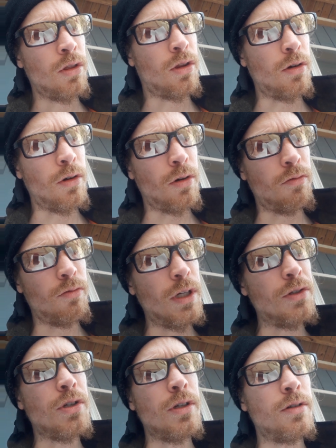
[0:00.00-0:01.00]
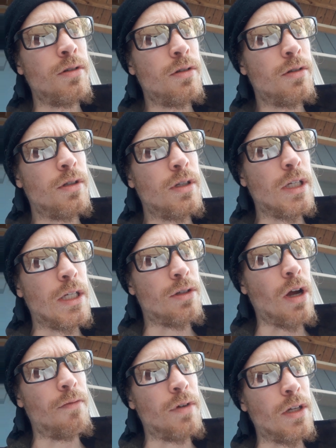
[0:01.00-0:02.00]
The reason is
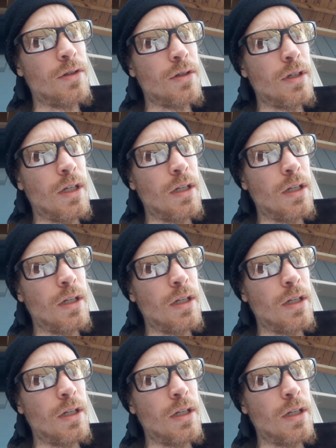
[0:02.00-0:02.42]
obvious. It